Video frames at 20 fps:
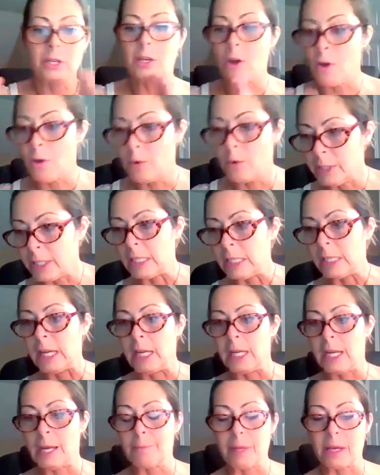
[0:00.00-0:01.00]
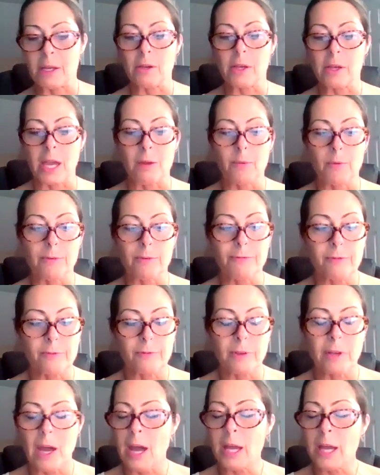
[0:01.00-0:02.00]
go. Da, da, da. And I'm like, okay, well,
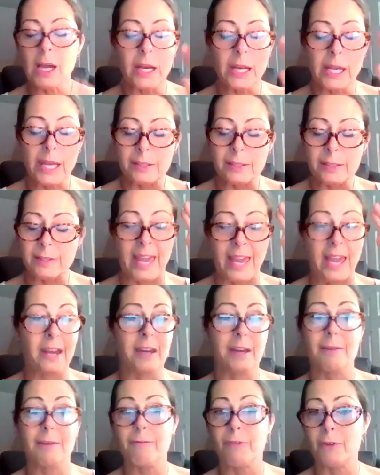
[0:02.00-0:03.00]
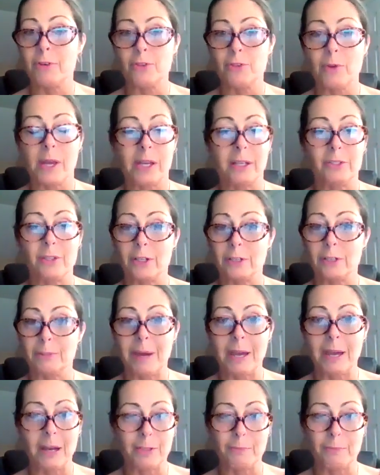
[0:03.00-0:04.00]
I got to get to Canada first so I could talk to
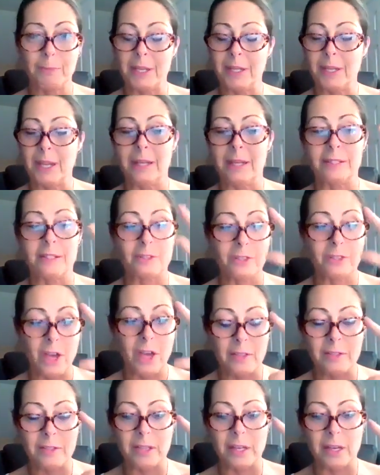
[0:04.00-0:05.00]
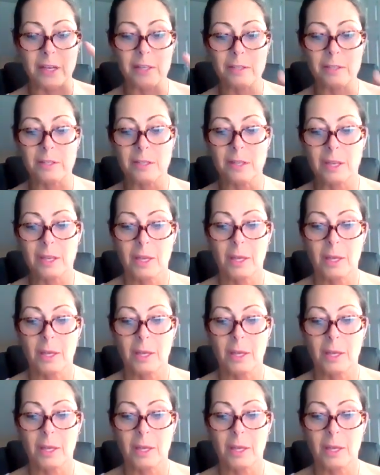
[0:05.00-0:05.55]
my husband and discuss this.